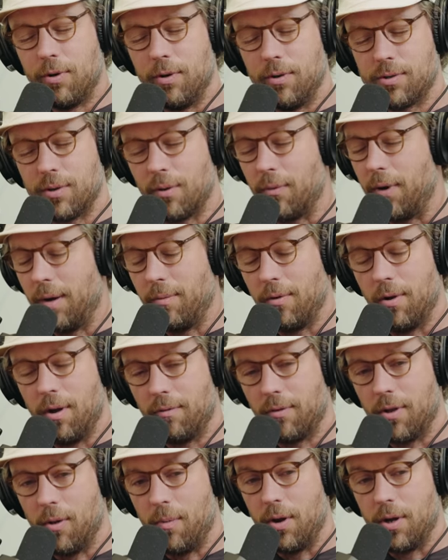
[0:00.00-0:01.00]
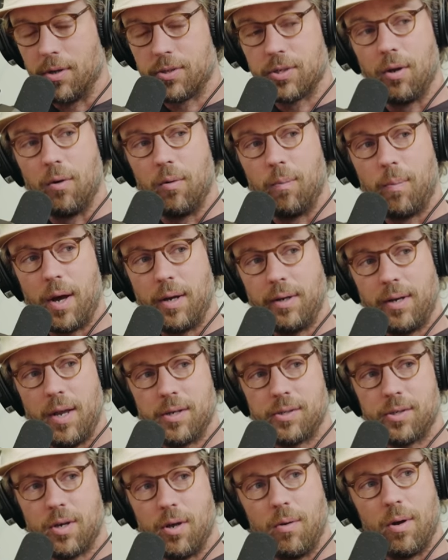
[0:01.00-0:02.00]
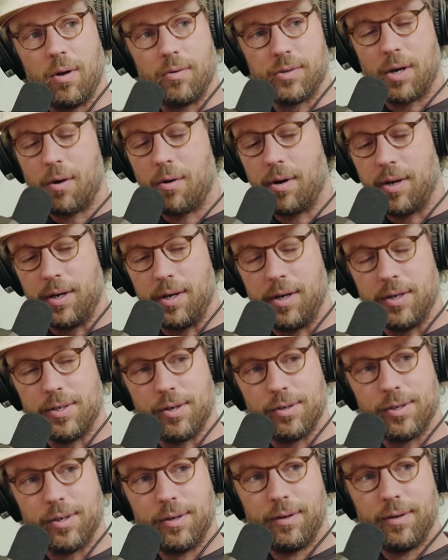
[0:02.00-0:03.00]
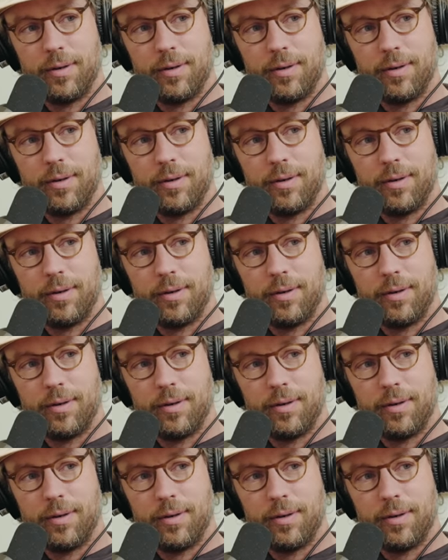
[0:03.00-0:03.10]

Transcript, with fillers: producer at Random Golf Club and also podcast co host. How are you today, Jojo?